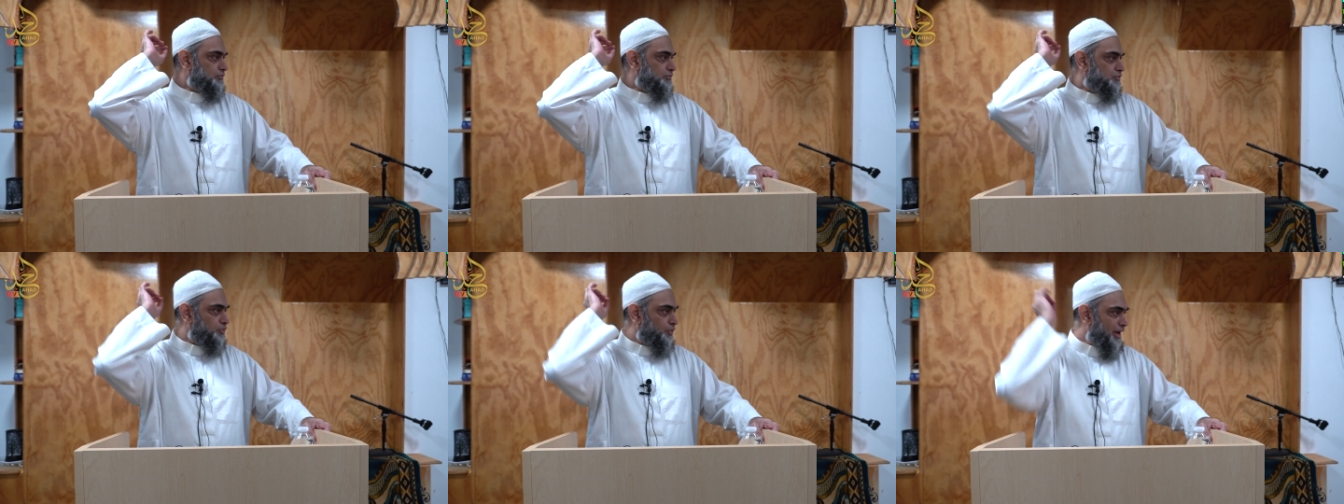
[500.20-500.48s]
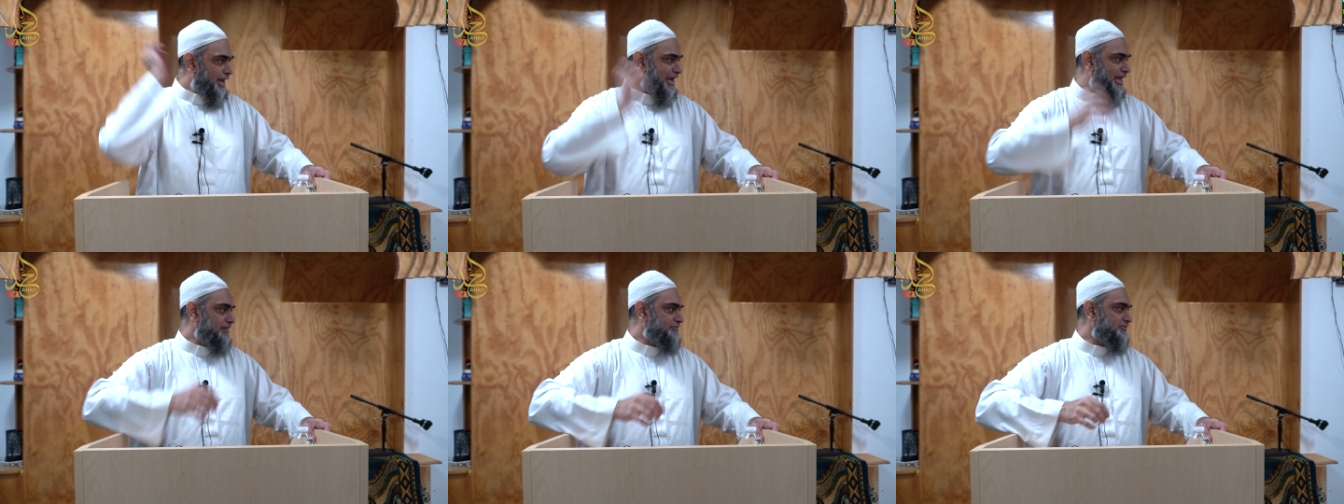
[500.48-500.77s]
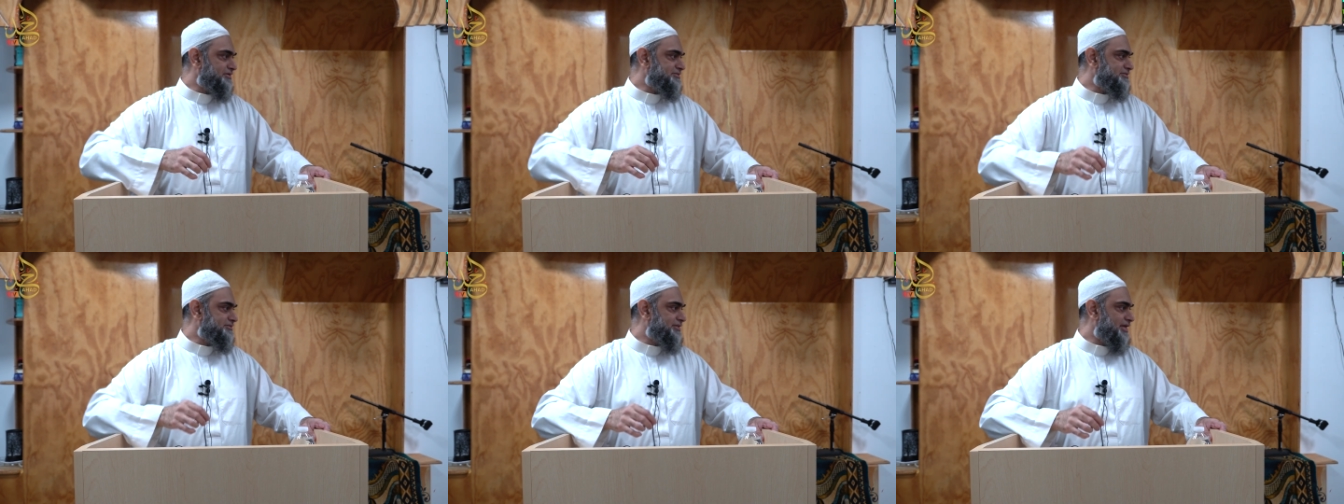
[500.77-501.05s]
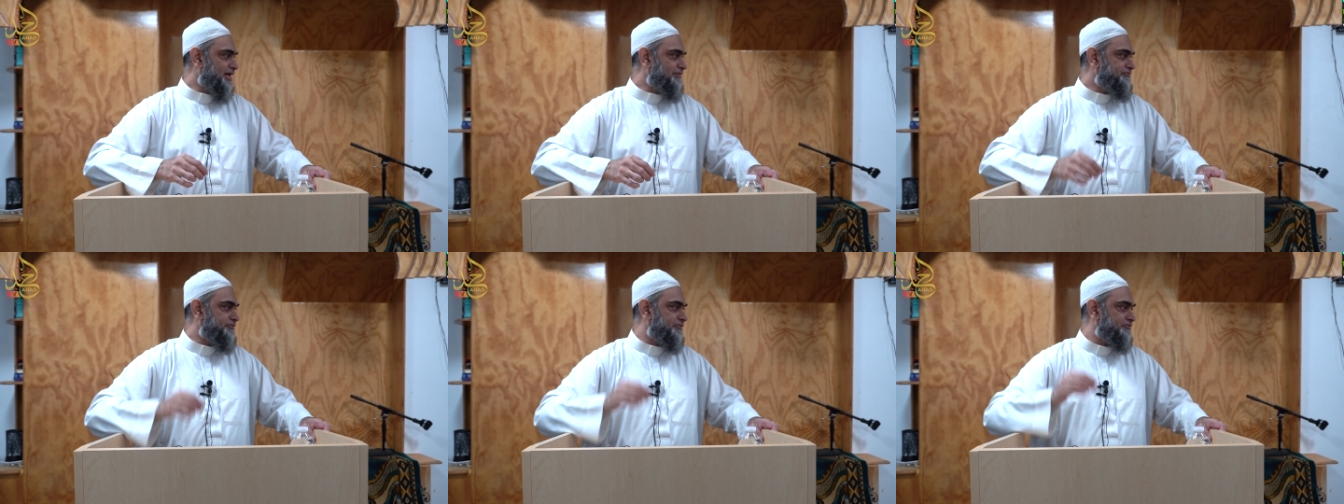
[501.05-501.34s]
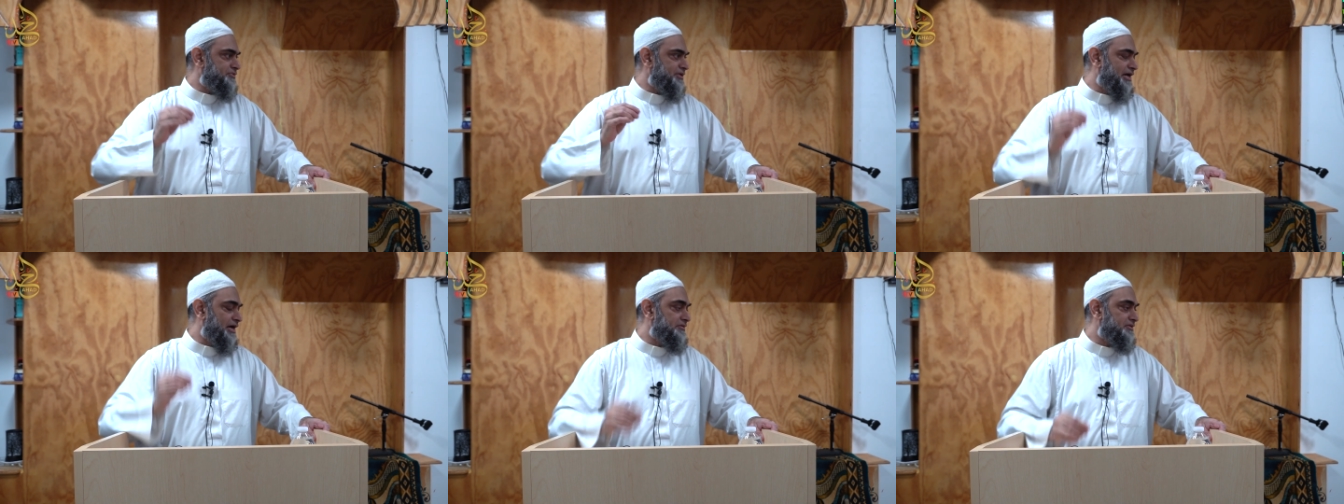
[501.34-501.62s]
12 hours a day,
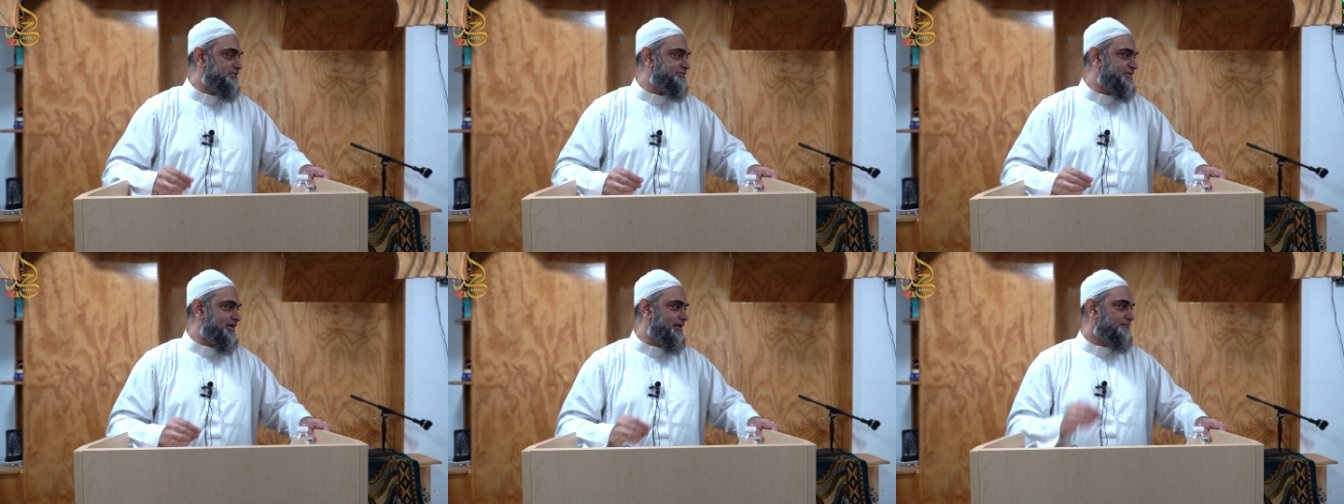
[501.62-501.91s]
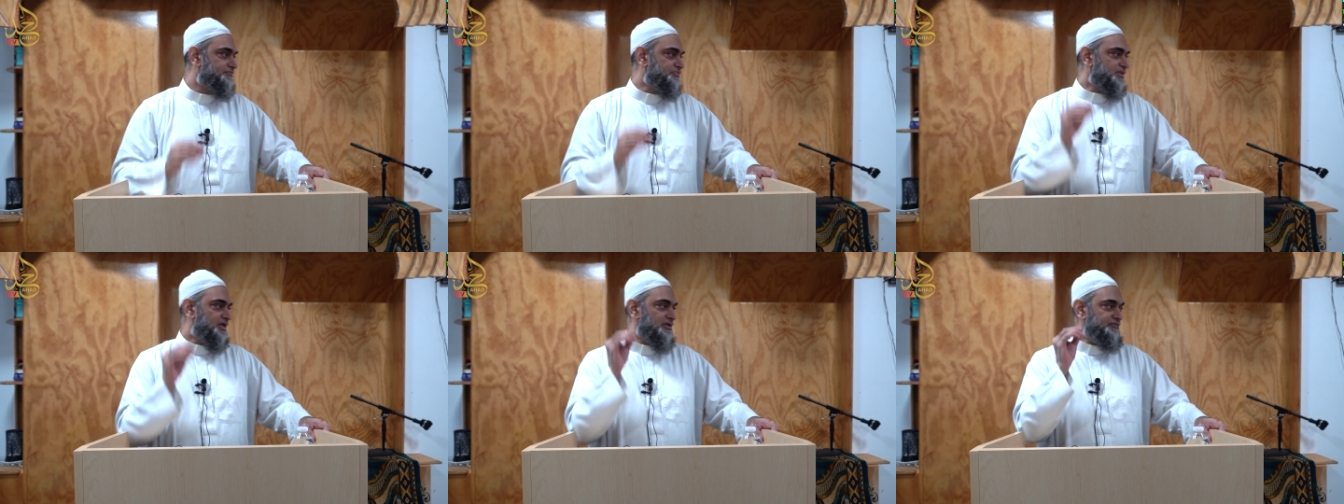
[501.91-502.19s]
15 hours a day.